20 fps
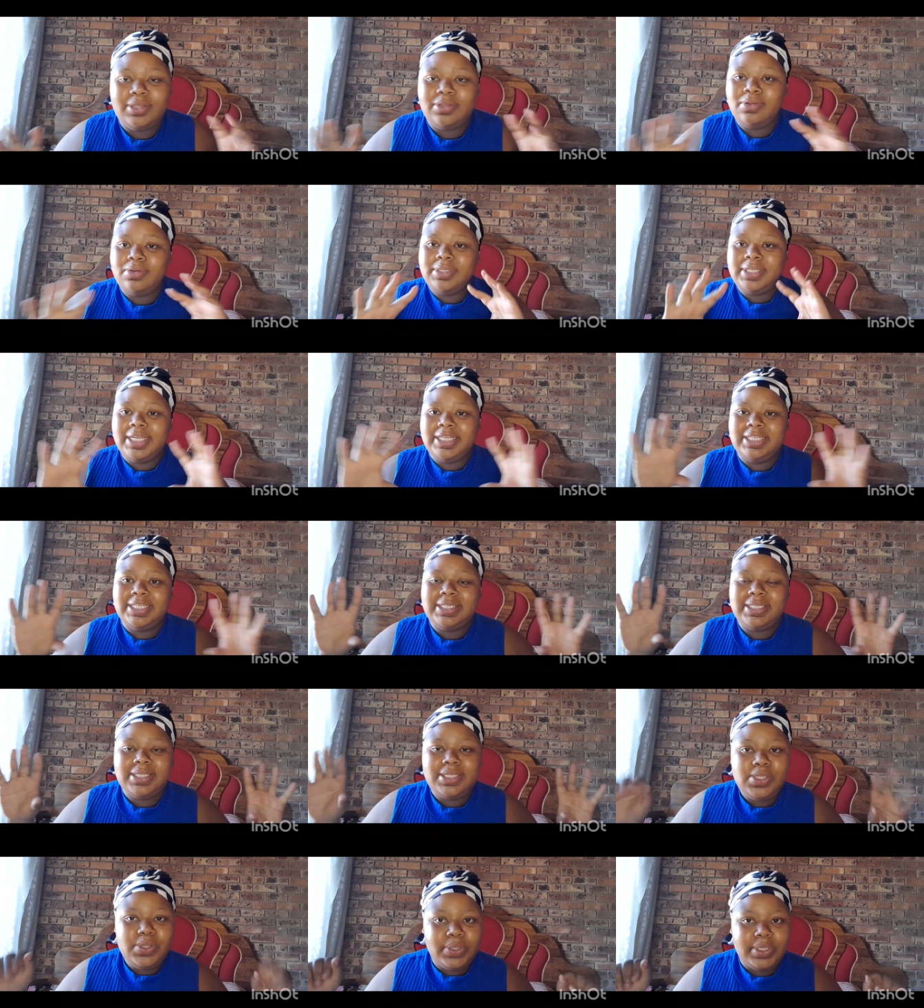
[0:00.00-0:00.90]
Those are
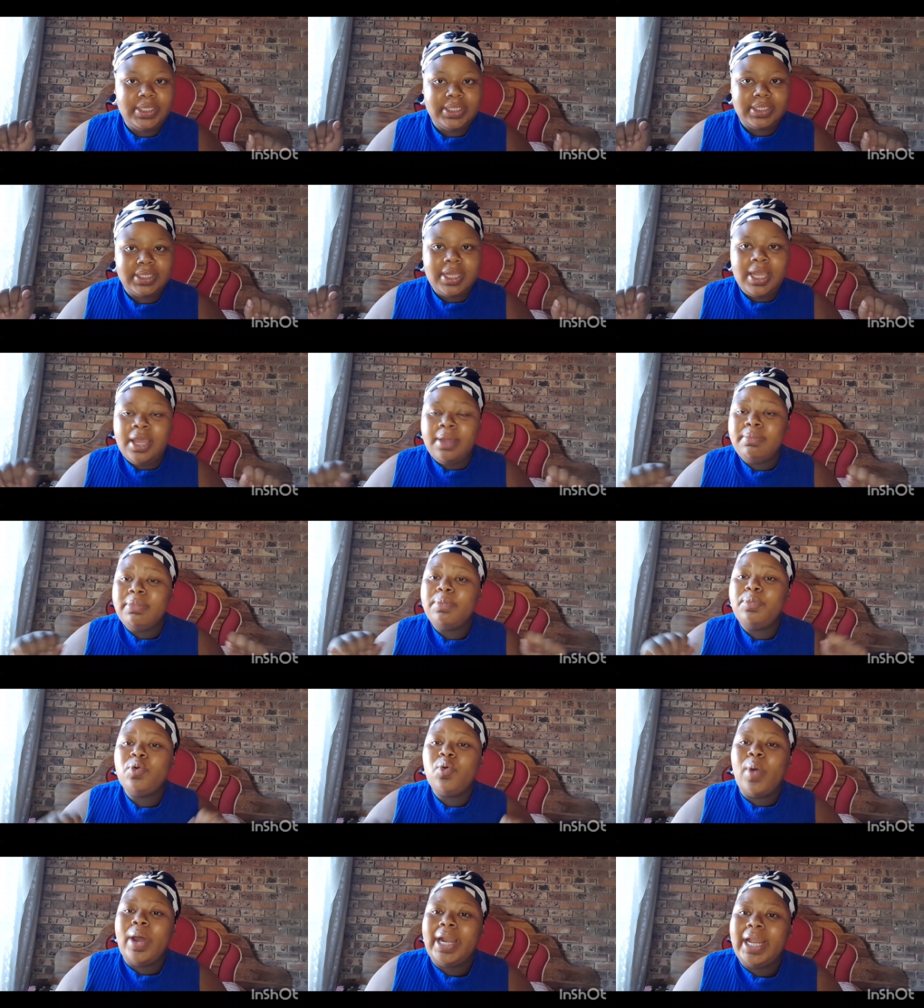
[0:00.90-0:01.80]
just theories
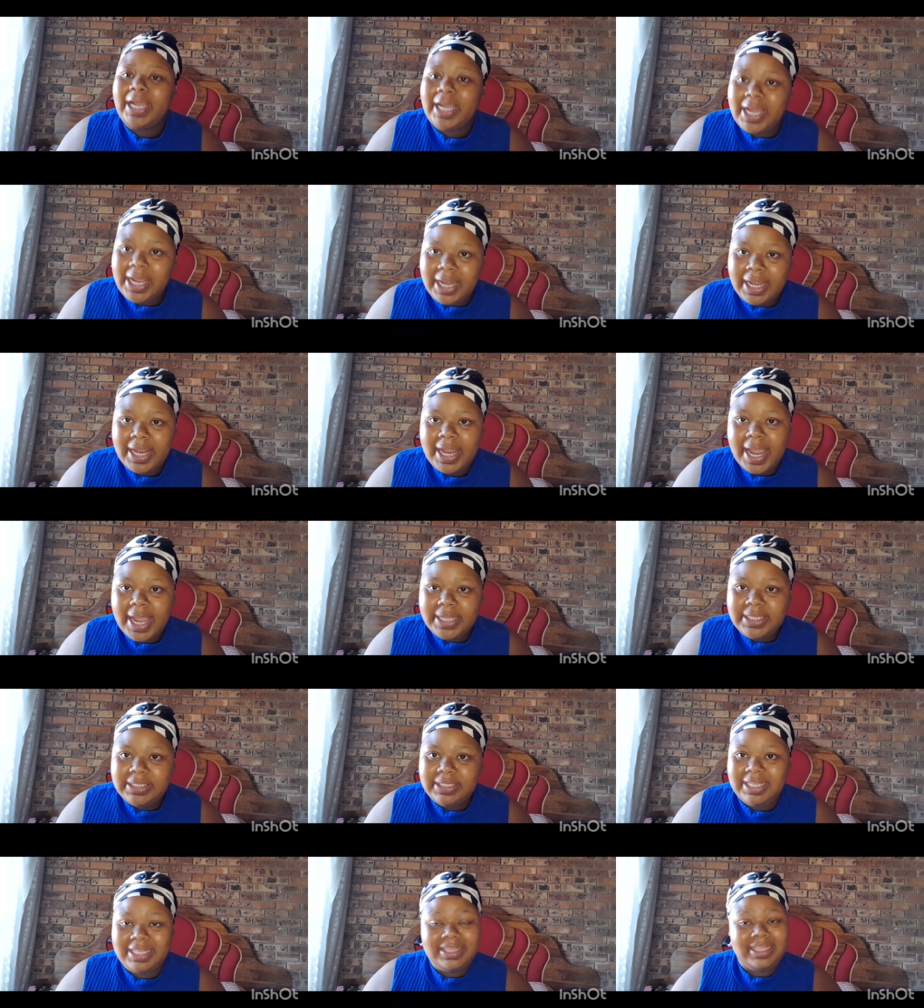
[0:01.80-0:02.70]
people want to
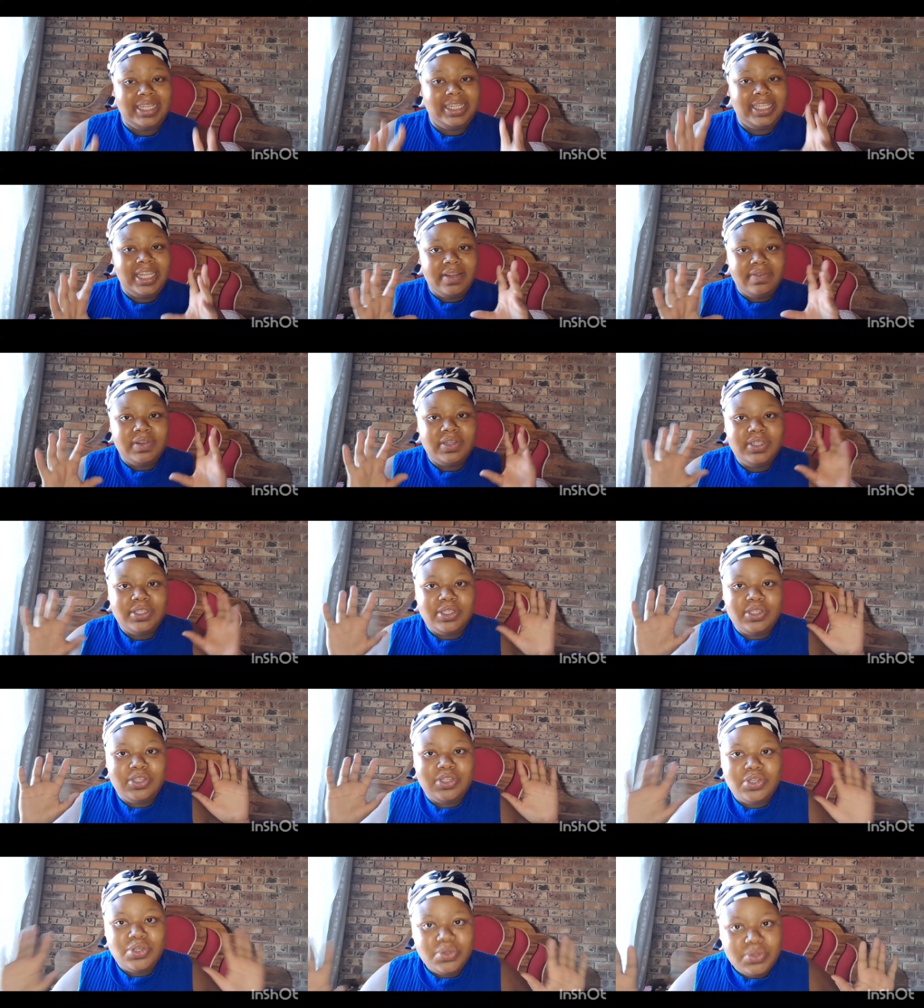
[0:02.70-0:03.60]
create, that the devil
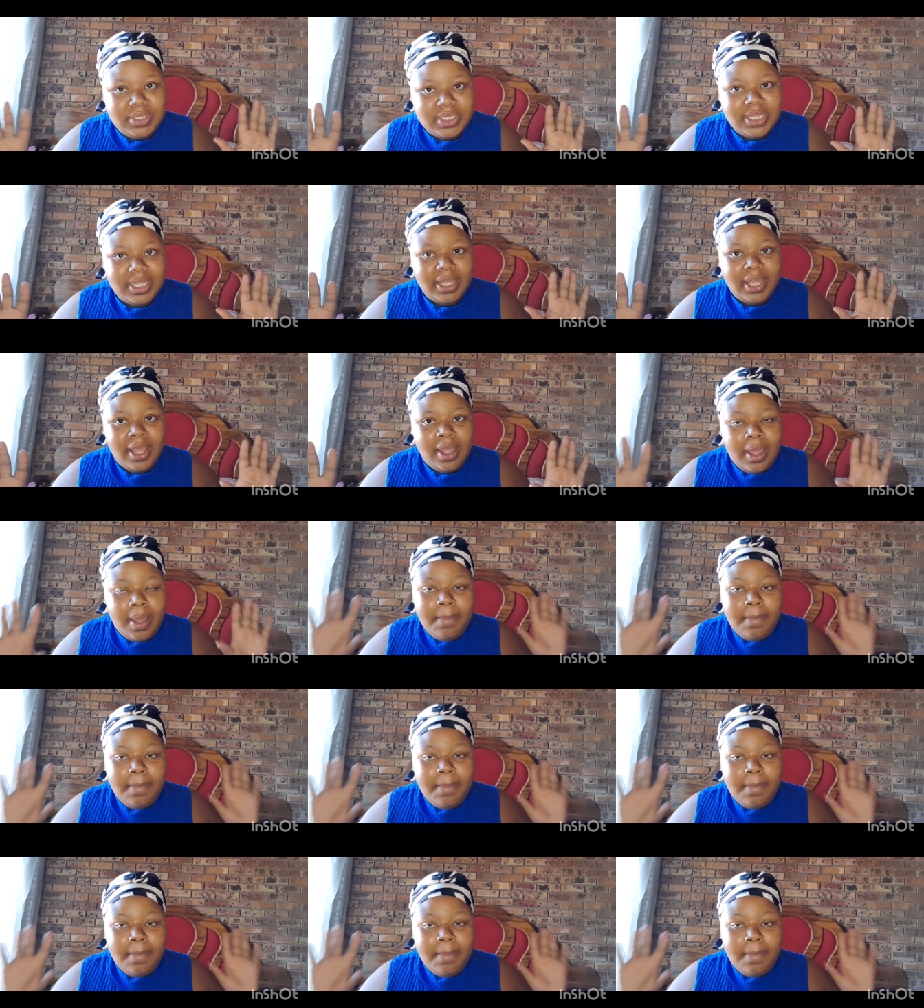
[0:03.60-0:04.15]
is using